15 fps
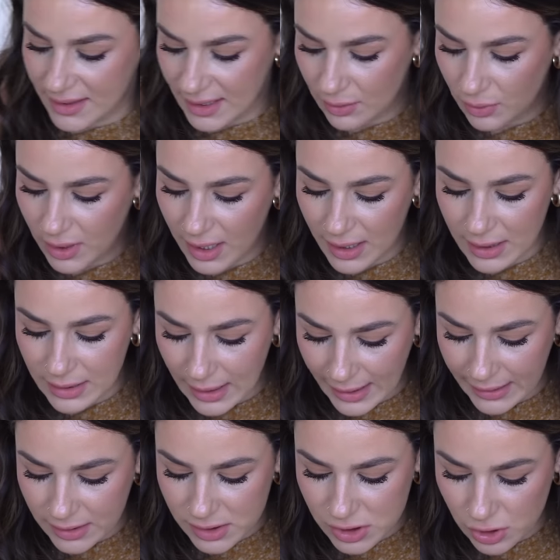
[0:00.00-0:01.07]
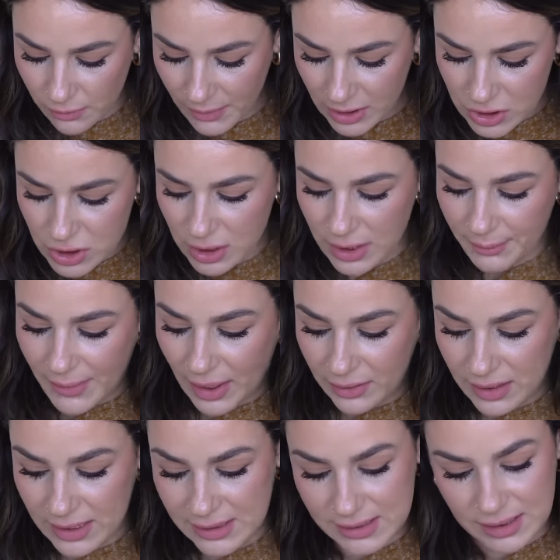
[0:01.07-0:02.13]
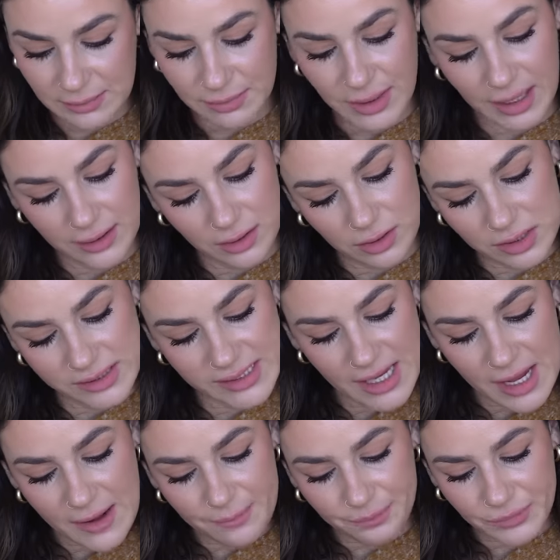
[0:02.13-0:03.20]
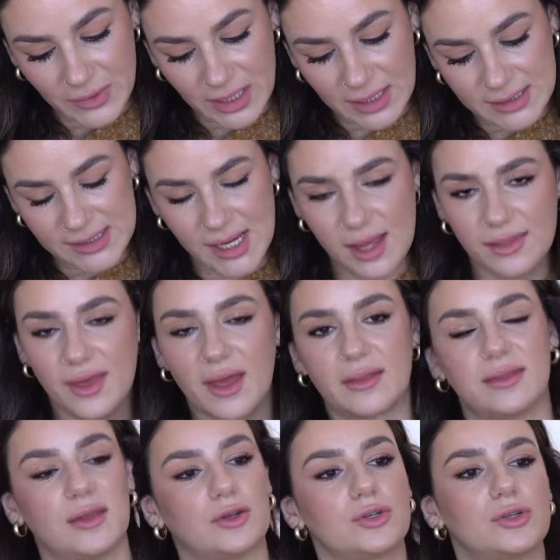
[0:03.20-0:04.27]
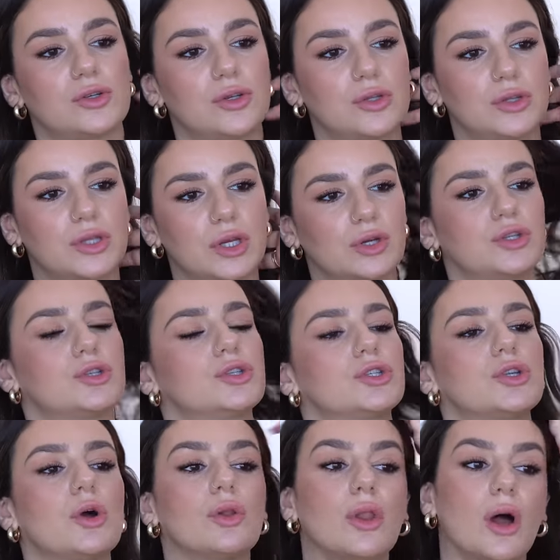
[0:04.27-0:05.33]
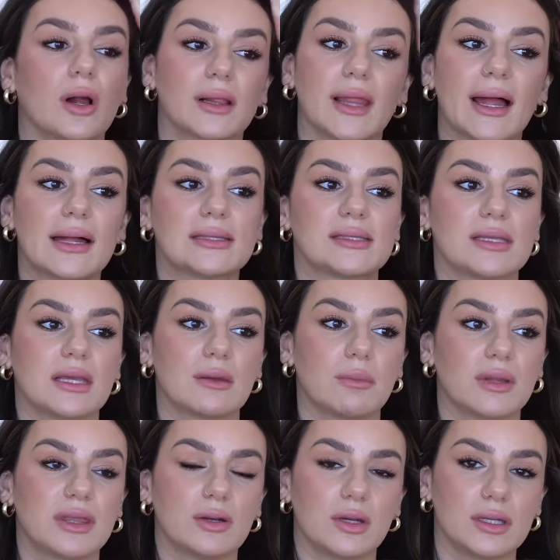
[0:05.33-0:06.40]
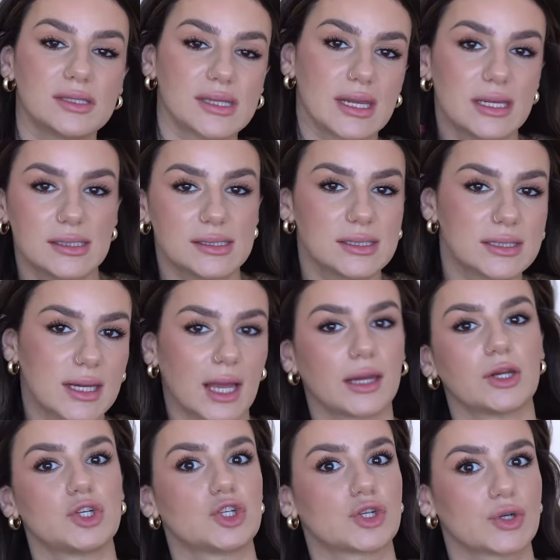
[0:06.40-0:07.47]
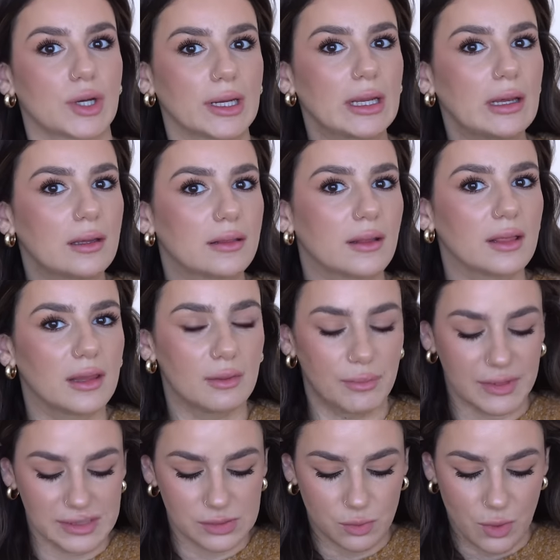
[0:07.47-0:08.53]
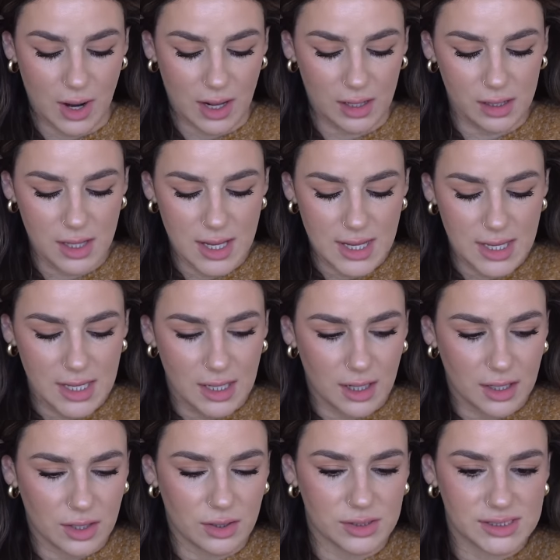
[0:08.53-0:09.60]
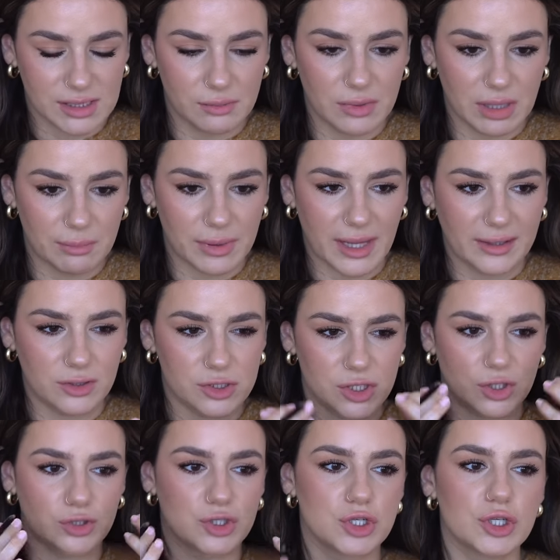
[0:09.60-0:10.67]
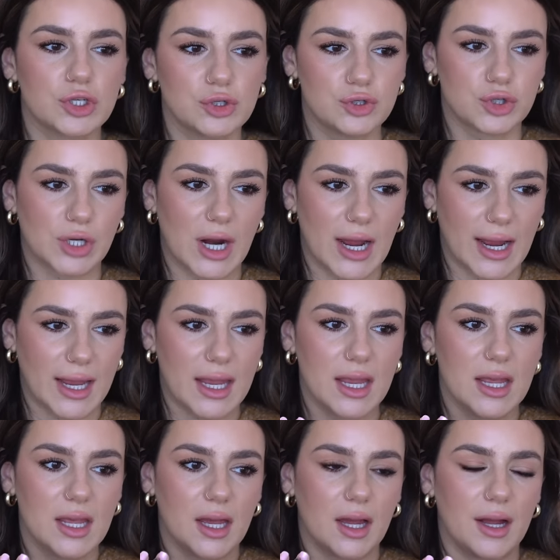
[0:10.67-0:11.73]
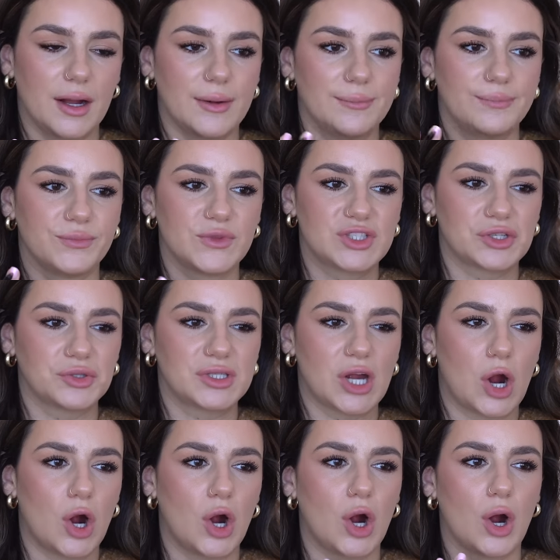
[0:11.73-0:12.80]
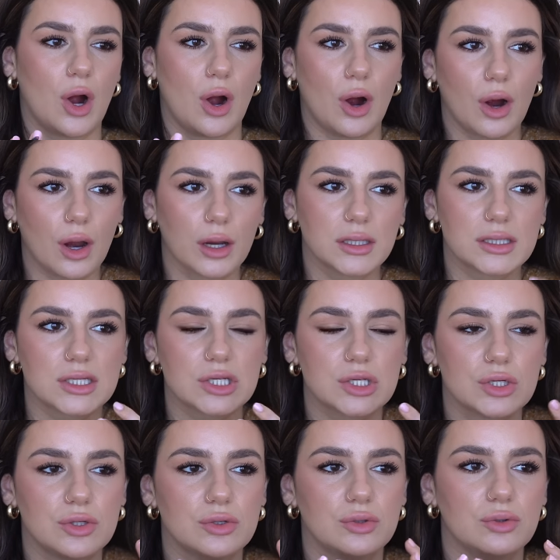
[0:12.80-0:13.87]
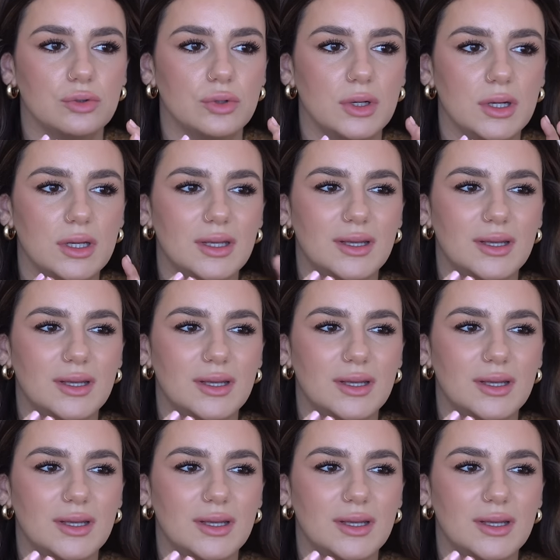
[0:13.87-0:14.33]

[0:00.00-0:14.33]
think what I like so much about these lip liners is that they're they're so long lasting but they're it's easy to kind of trick the lip as well you know some lip liners are too dry um, so it's hard to